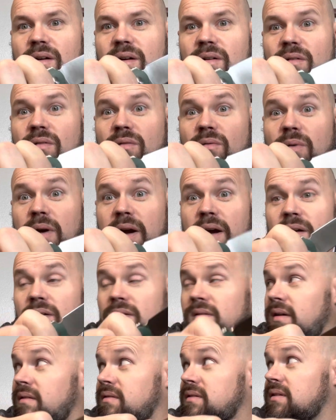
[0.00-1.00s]
Wow,
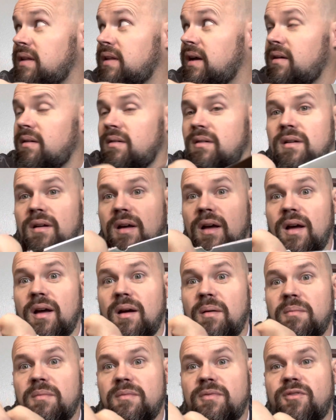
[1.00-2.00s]
that was
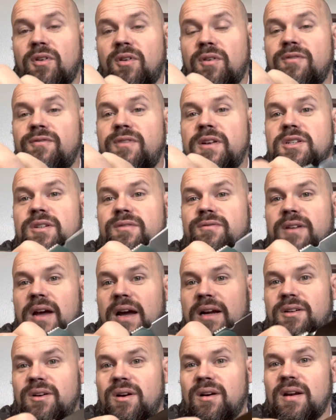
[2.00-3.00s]
loud. For fidget
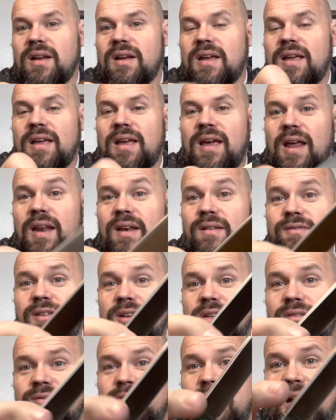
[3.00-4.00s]
factor. And
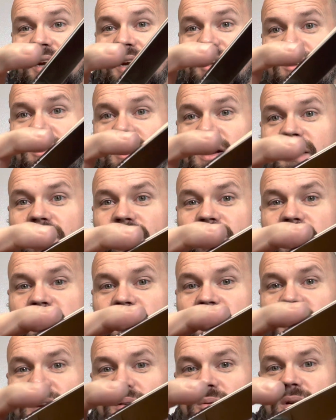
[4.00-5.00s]

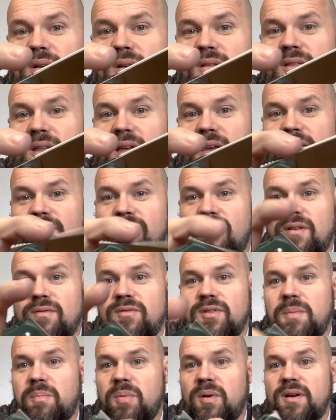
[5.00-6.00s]
fidgeting with a front
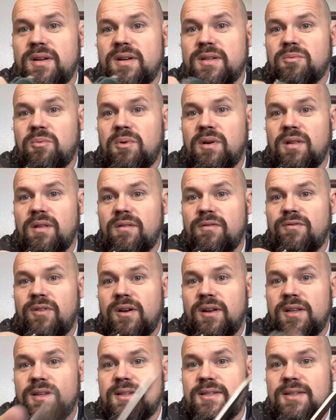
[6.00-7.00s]
flipper is one of the
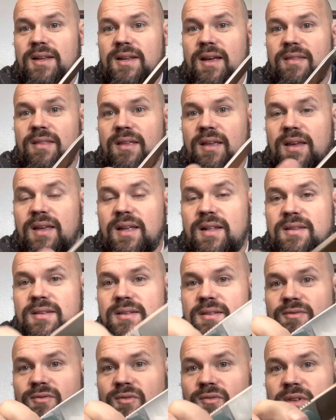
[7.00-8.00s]
funnest, I think.
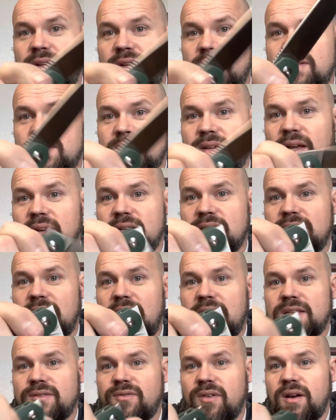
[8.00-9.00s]
It's kind of
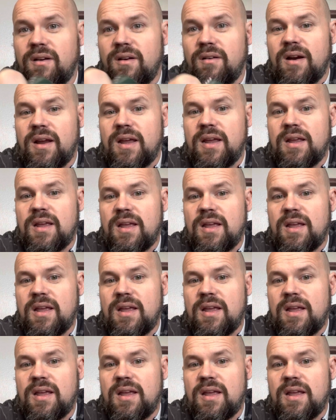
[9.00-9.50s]
satisfying, right?